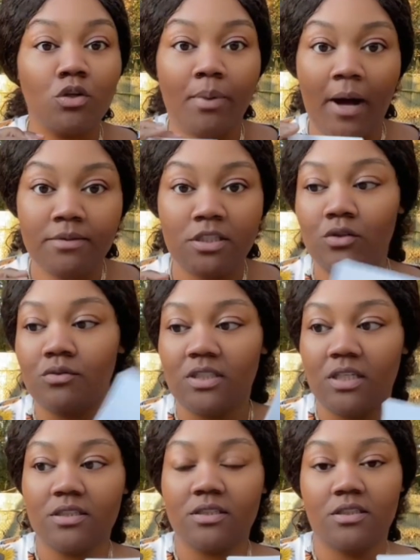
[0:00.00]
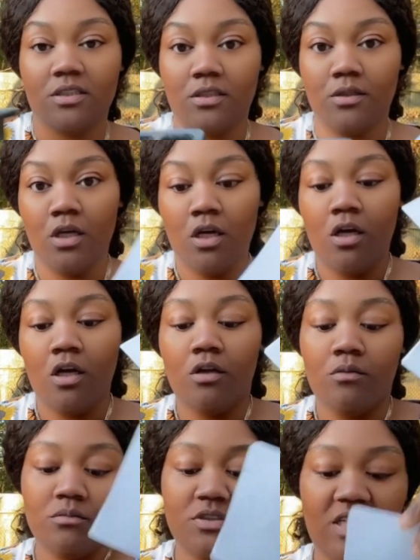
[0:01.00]
popsicle sticks to
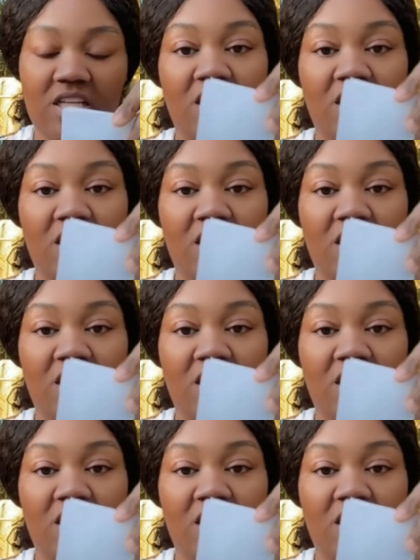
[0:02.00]
stick